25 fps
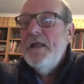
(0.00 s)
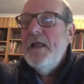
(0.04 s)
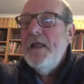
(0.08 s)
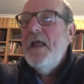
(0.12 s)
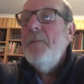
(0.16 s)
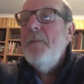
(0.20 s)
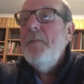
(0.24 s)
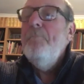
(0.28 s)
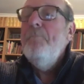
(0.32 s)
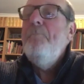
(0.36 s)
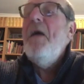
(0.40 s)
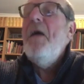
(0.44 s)

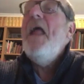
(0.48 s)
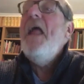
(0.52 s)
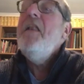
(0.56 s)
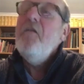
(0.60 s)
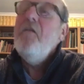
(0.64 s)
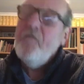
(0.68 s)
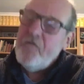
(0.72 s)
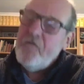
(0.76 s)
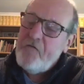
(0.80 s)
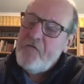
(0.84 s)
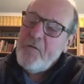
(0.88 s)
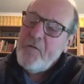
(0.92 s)

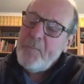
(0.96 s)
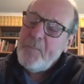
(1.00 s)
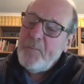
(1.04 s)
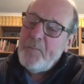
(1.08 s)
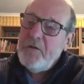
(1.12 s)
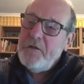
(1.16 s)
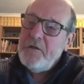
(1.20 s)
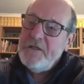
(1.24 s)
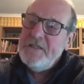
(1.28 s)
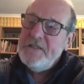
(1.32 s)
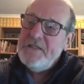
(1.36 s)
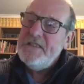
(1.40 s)

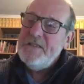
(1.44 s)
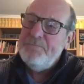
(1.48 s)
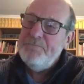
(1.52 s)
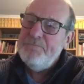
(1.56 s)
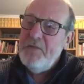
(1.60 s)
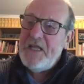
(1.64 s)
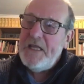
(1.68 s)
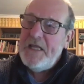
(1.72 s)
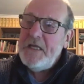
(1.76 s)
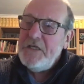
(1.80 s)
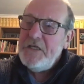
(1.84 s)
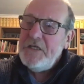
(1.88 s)
impenetrable
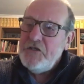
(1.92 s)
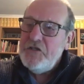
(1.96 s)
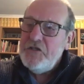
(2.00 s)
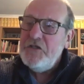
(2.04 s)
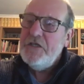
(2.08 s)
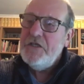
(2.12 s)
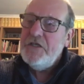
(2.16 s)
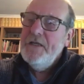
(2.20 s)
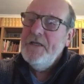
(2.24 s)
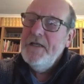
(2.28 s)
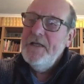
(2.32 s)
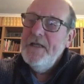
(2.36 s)

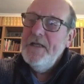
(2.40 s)
speech.